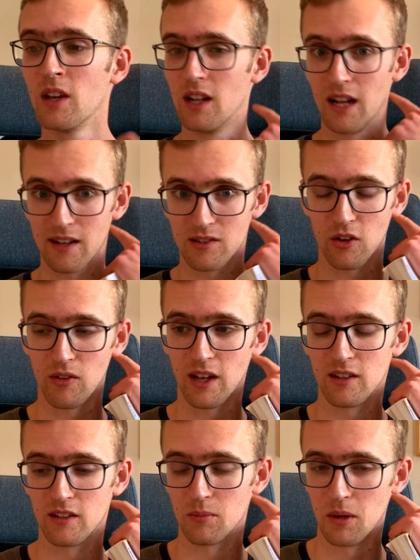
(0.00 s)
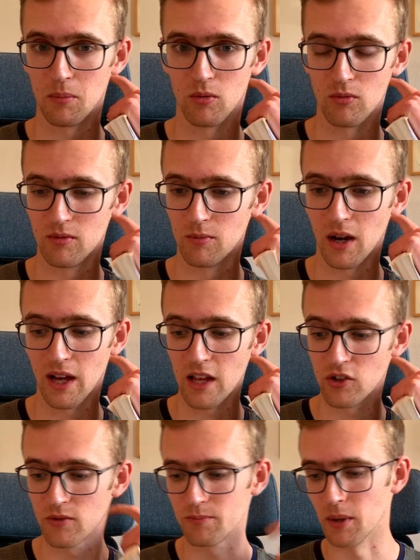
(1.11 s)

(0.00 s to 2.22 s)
less so relating to people my age.